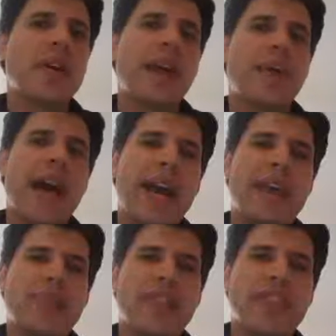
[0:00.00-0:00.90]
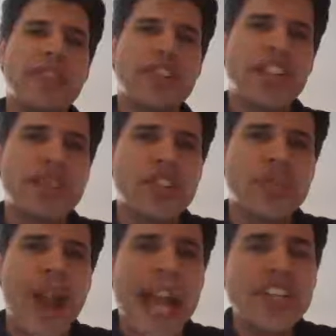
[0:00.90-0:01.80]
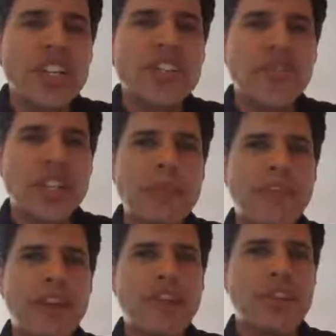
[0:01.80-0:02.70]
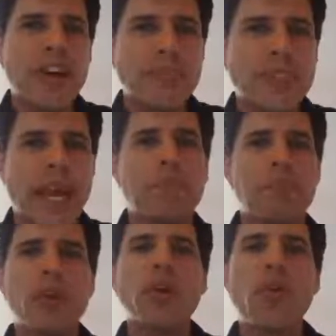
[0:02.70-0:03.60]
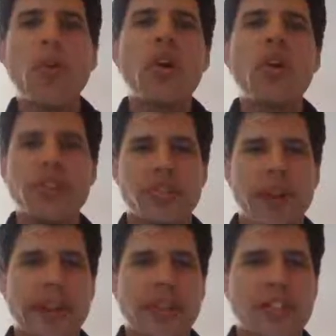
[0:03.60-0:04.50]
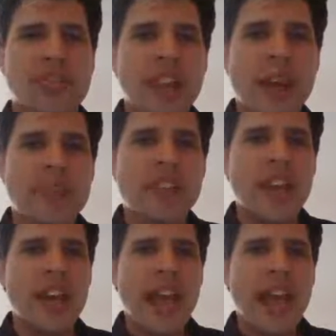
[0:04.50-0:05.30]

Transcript: I am sort of his chief strategist for some of his scripts, and I build worlds around his scripts.